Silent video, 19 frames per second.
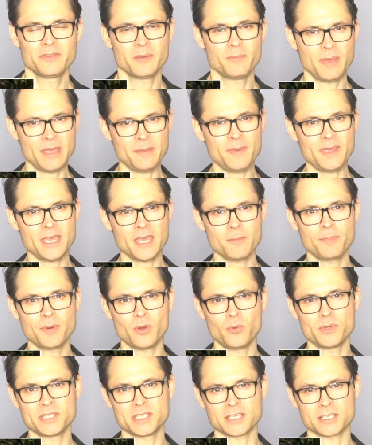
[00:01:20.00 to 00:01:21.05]
The baby
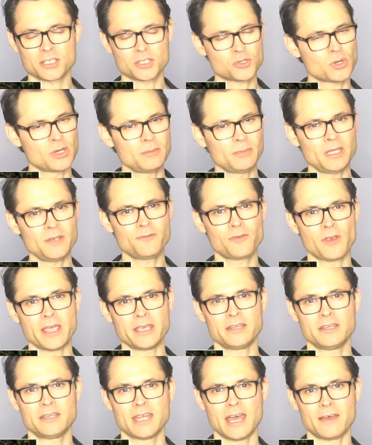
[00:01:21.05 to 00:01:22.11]
hippo was extremely
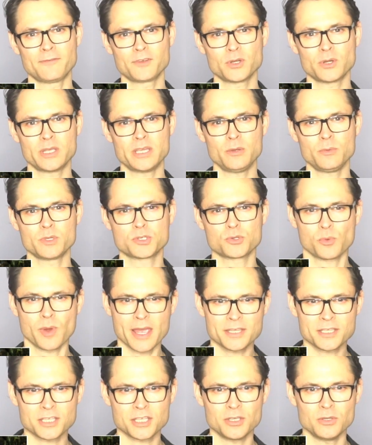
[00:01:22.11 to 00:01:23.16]
frightened after he was
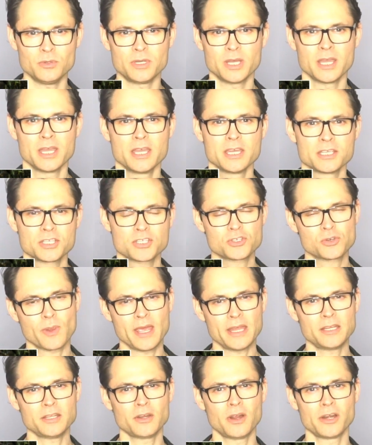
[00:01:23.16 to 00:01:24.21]
rescued,
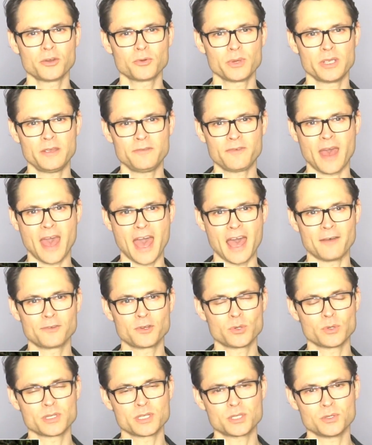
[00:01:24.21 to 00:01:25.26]
stranded on a reef
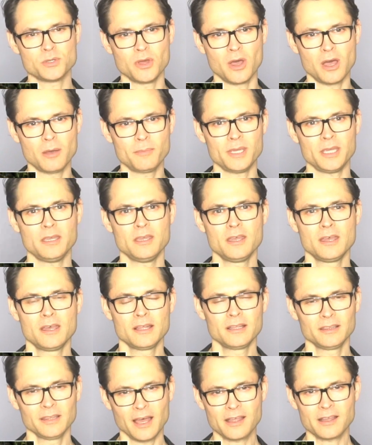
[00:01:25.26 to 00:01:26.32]
after a tsunami.
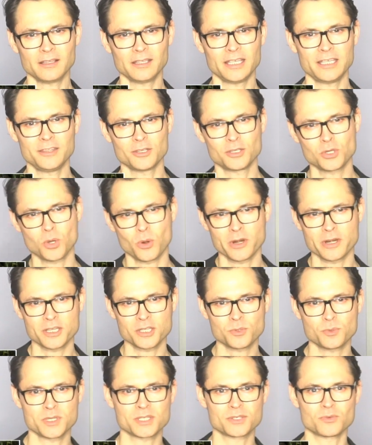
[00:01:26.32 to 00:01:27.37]
Luckily, the
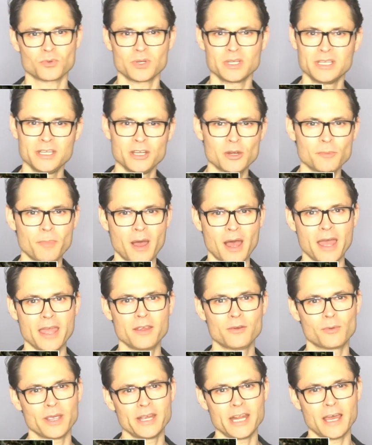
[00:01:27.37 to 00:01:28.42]
tortoise was nearby
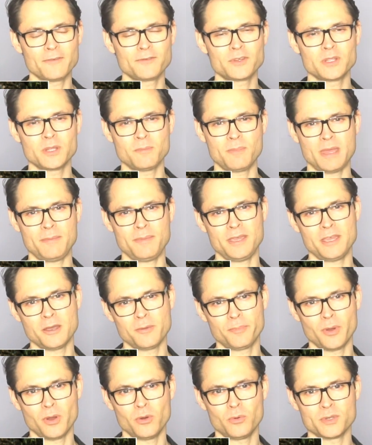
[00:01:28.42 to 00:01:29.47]
right after the baby
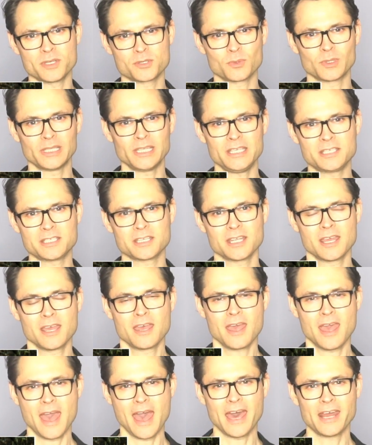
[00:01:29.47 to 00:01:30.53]
hippo was released
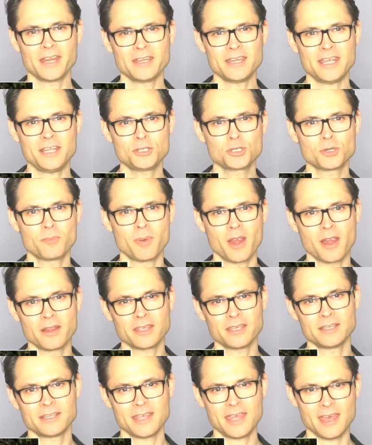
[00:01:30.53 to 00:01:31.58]
at a nature
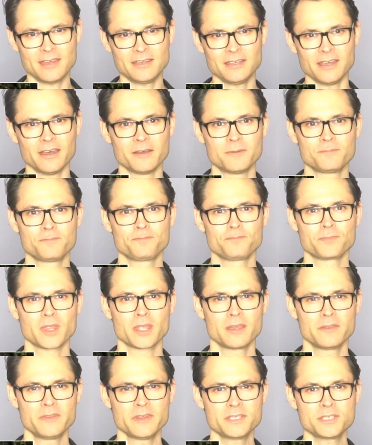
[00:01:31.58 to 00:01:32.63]
park in Kenya.
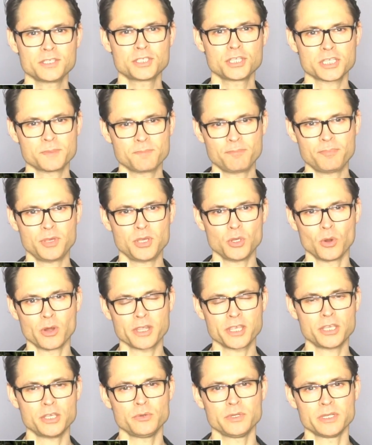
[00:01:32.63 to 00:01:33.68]
This is just pure
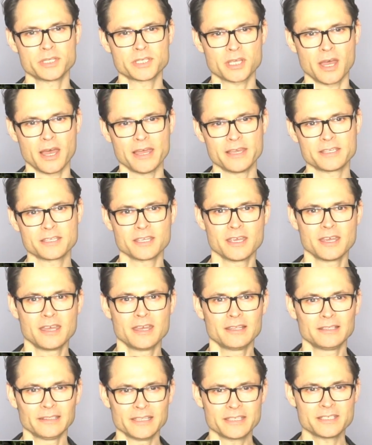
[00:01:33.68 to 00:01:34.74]
cuteness, guys.
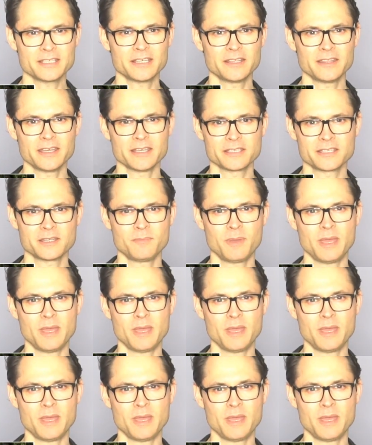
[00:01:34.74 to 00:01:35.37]
Listen to this. The